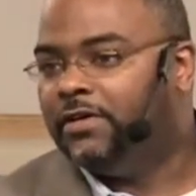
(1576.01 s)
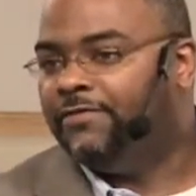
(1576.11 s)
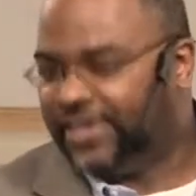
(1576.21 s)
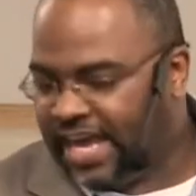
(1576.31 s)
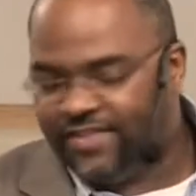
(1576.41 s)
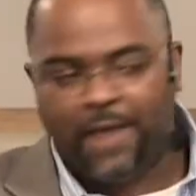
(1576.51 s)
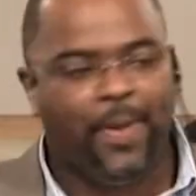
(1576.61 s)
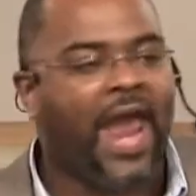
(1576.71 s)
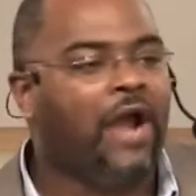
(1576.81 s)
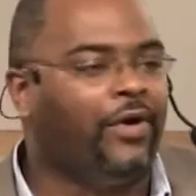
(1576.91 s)
Forgive their
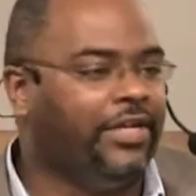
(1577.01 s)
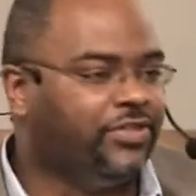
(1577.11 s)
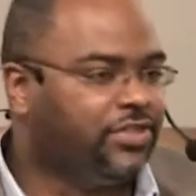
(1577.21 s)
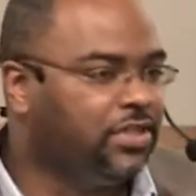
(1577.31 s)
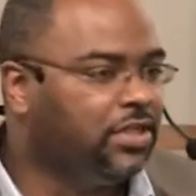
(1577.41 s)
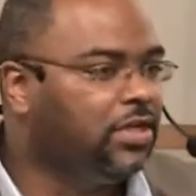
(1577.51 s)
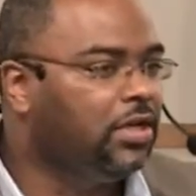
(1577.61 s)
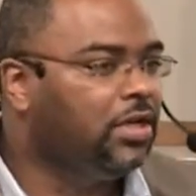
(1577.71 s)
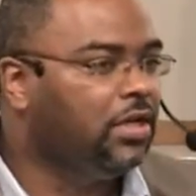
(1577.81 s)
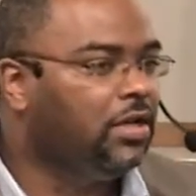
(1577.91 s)
parents.
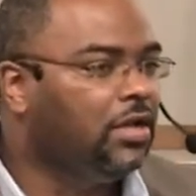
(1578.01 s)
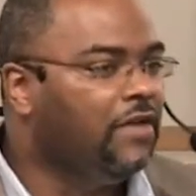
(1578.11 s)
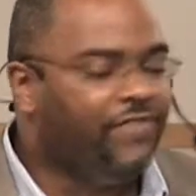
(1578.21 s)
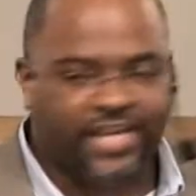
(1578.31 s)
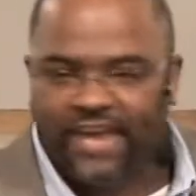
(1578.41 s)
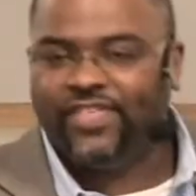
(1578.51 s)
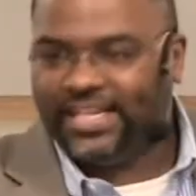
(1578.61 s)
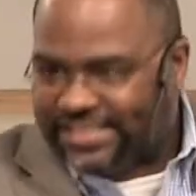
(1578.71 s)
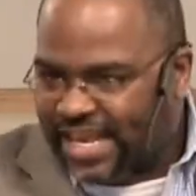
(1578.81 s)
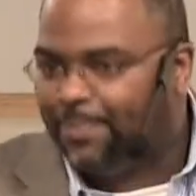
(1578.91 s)
Forgive their
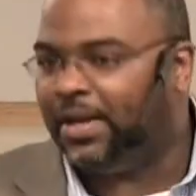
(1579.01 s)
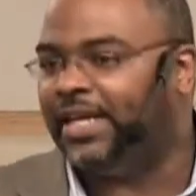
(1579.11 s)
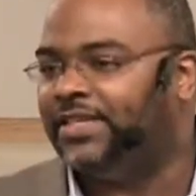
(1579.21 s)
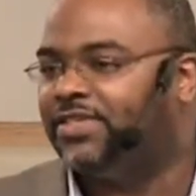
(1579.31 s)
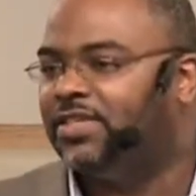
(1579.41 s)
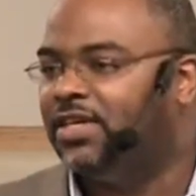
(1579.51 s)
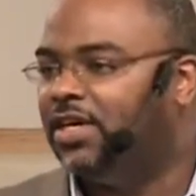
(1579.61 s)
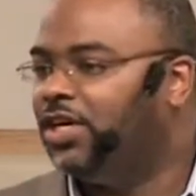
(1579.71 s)
siblings.